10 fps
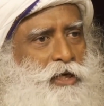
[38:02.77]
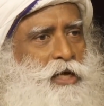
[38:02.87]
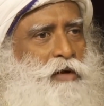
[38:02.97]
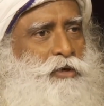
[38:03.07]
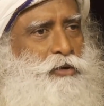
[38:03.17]

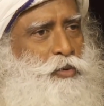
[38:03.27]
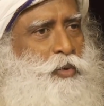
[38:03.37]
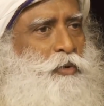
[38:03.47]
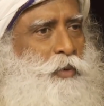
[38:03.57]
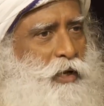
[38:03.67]
out and do
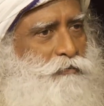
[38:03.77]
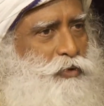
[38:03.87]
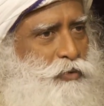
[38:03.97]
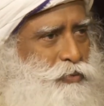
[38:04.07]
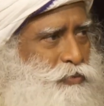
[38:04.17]
what we have
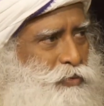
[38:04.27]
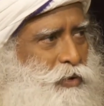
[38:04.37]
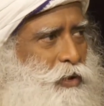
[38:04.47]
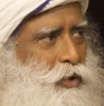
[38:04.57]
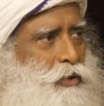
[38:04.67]
to do.
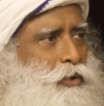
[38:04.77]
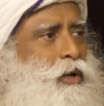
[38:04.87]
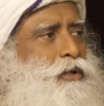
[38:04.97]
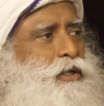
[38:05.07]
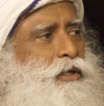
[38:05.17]

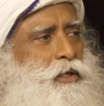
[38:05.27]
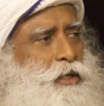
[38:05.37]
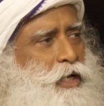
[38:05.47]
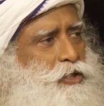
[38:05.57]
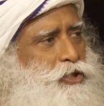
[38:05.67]
Not in
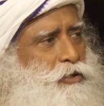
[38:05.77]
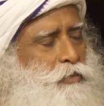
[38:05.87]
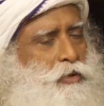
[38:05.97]
reaction,